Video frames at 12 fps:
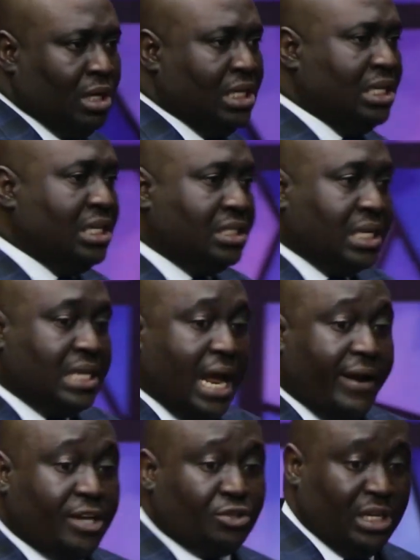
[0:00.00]
He didn't say
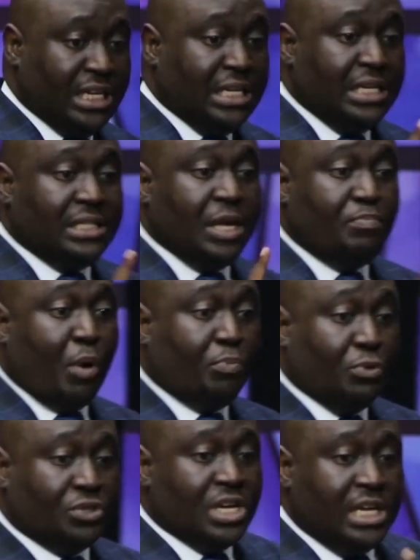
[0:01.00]
direction. He didn't say
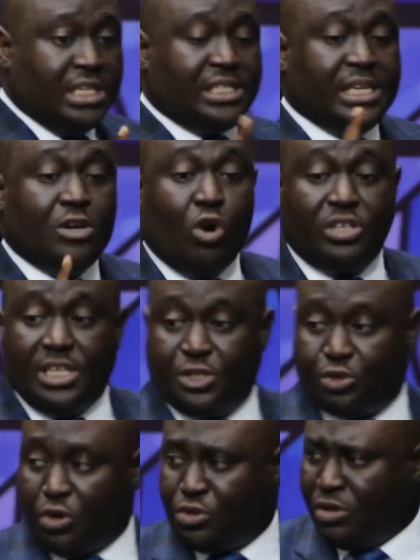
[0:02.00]
purpose. It is didn't say God's
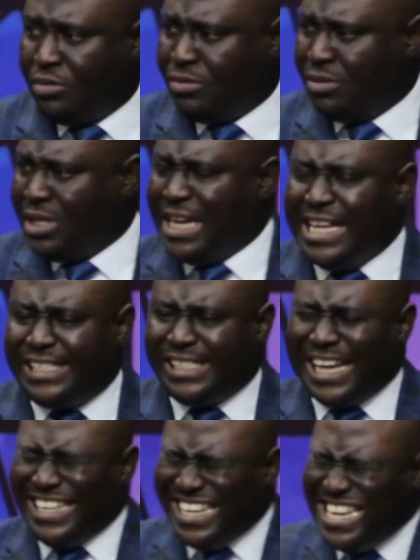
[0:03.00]
instruction.
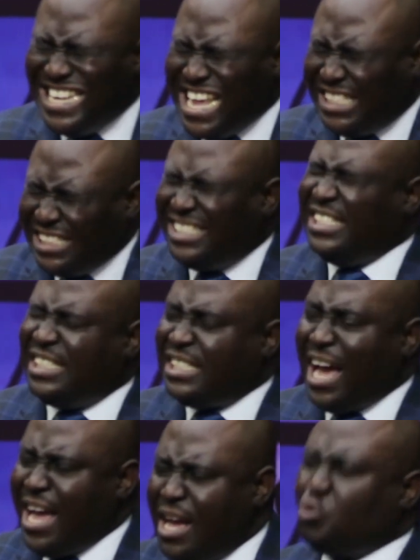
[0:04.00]
It's an innate
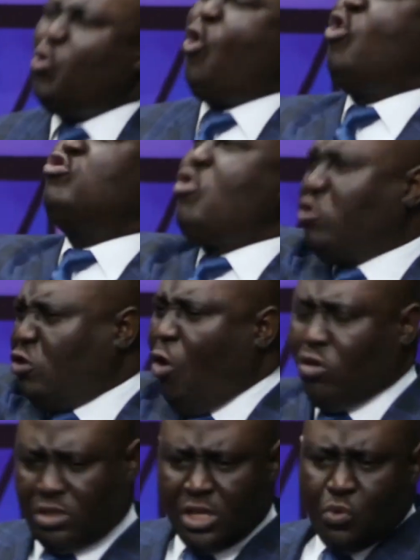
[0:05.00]
desire to honor
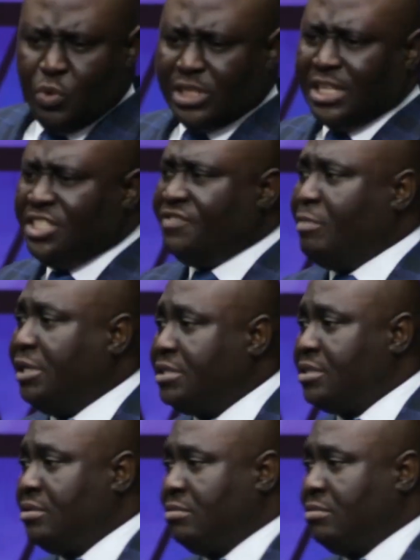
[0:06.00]
God with achievement.